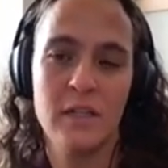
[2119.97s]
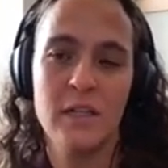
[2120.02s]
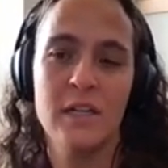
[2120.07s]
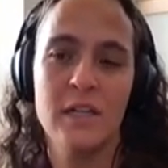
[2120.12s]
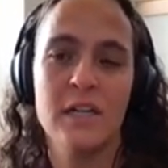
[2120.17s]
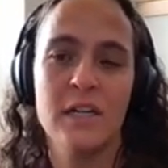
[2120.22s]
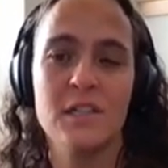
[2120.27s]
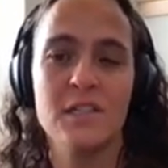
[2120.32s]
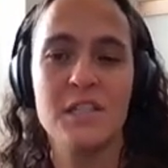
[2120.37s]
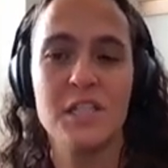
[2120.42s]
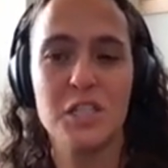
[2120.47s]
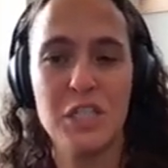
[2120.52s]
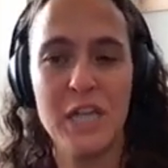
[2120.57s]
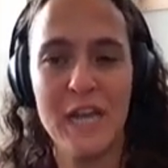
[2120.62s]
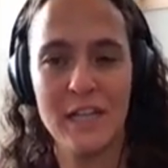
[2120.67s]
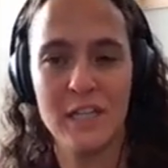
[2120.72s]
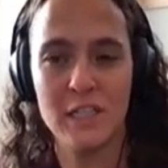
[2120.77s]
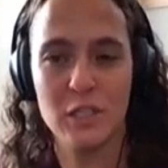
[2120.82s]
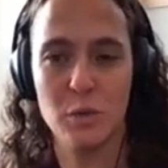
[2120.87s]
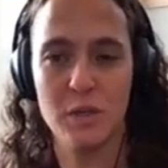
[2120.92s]
Here's the
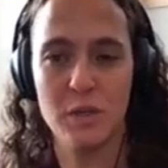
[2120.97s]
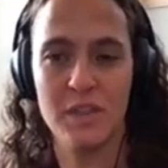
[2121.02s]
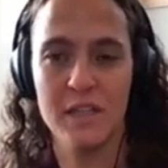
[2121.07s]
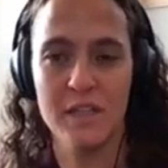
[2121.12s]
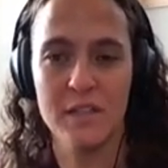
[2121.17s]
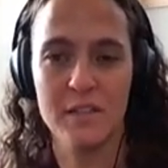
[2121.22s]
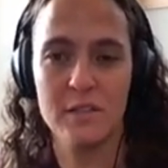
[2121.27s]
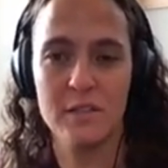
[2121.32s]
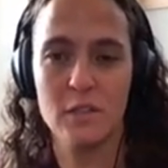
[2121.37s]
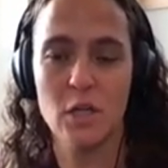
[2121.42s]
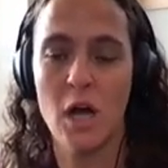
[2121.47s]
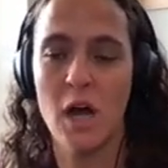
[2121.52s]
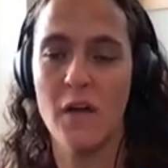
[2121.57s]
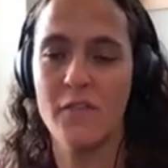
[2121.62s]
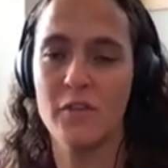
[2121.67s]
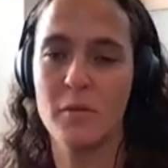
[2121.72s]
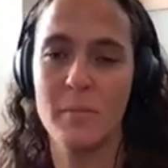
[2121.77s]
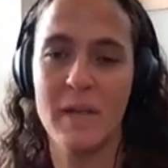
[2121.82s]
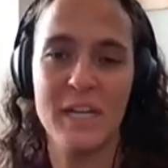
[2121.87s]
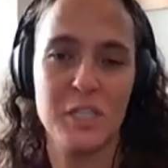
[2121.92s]
challenge with this.
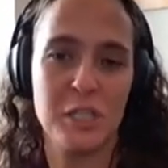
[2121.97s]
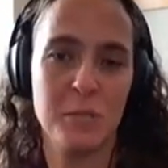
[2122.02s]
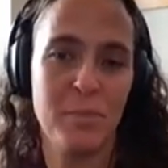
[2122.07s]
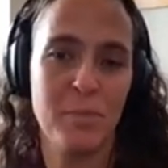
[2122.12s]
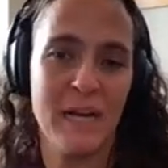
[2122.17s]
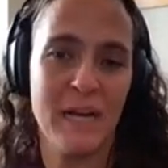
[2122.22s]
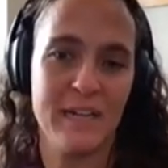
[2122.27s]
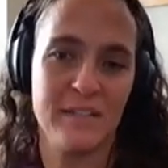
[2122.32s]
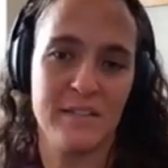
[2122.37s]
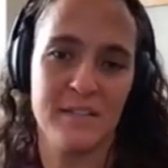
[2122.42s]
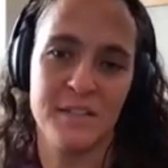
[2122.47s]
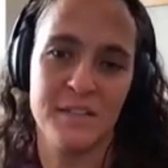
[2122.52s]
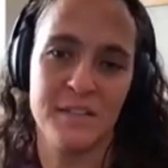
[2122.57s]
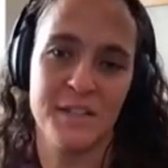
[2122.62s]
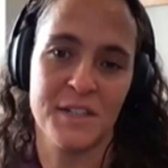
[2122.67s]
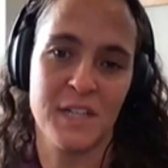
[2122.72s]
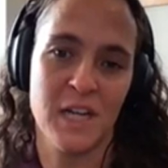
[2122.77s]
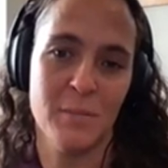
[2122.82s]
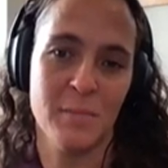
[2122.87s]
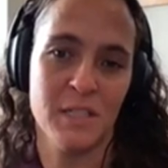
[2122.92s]
Confirmation bias is
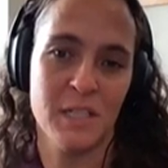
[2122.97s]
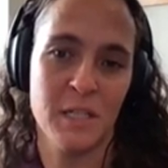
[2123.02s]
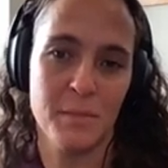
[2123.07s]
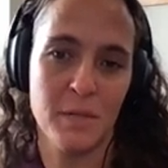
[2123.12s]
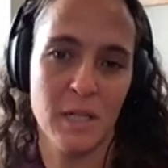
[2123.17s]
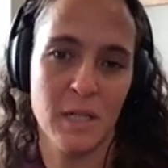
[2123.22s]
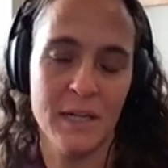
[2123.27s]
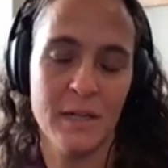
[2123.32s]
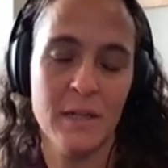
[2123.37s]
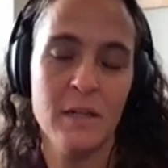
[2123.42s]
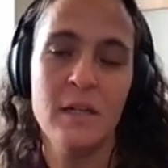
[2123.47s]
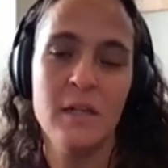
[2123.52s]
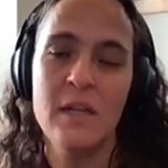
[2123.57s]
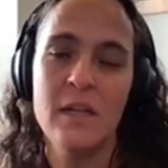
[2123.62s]
going to come into play.